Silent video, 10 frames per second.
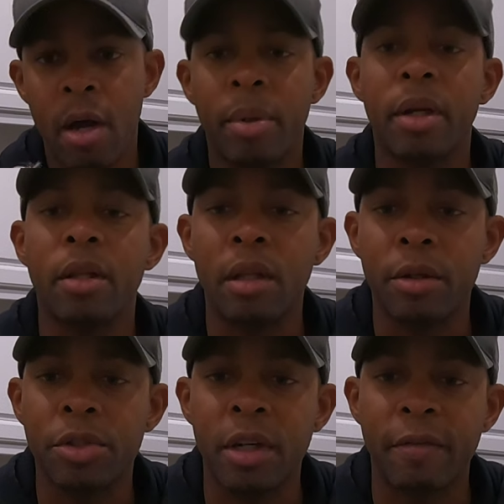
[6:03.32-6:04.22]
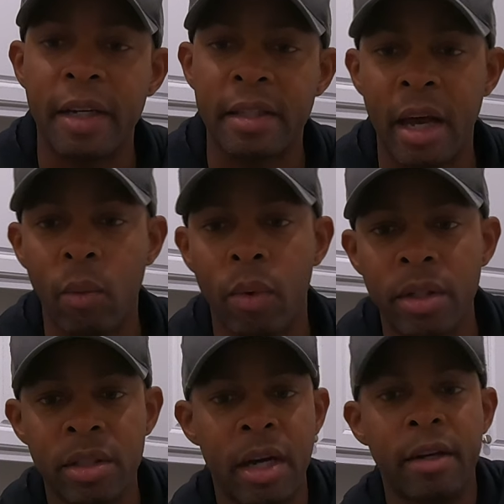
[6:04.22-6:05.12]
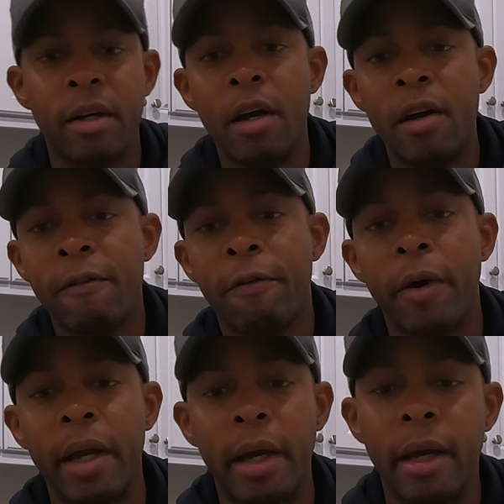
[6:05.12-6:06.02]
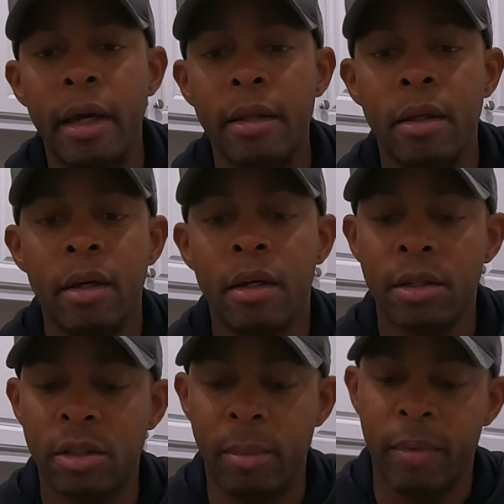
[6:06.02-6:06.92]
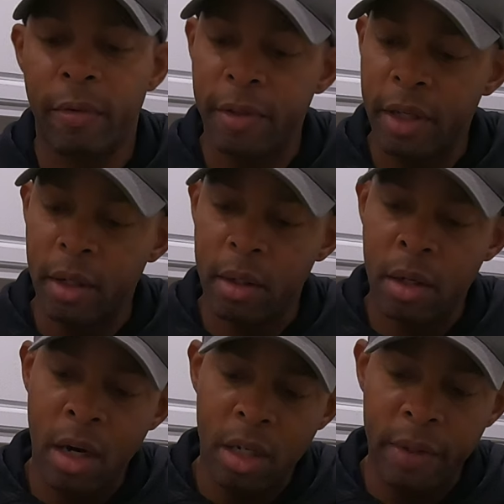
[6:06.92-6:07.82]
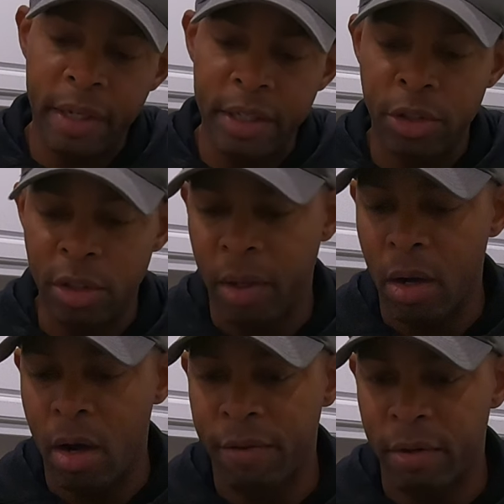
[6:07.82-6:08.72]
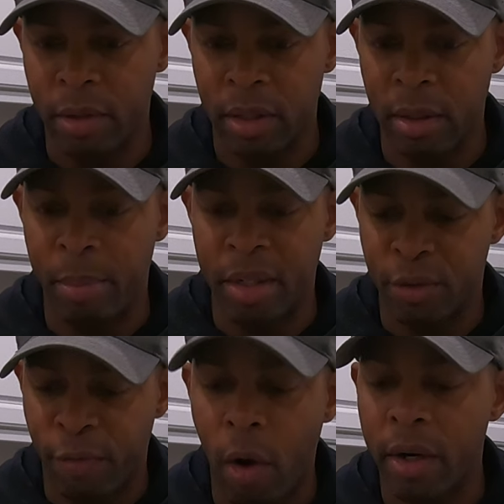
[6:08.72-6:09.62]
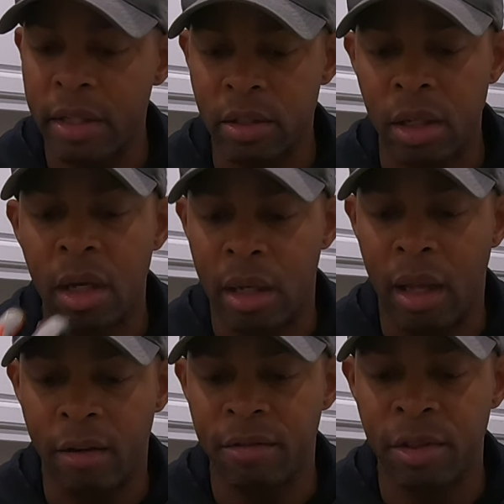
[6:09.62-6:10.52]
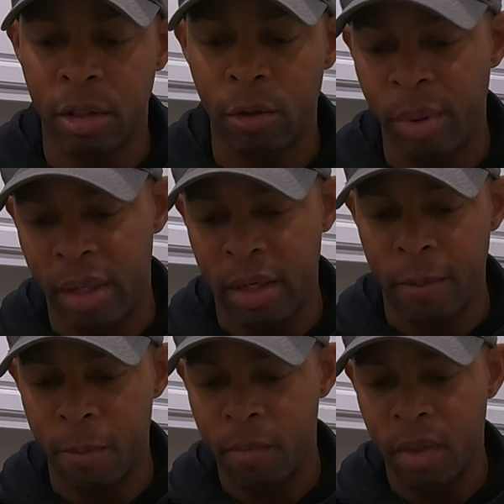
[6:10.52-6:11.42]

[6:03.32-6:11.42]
but other than little stuff like that where it's kind of fraying and some of the coloring is chipping off and everything like that, but as far as the glove still being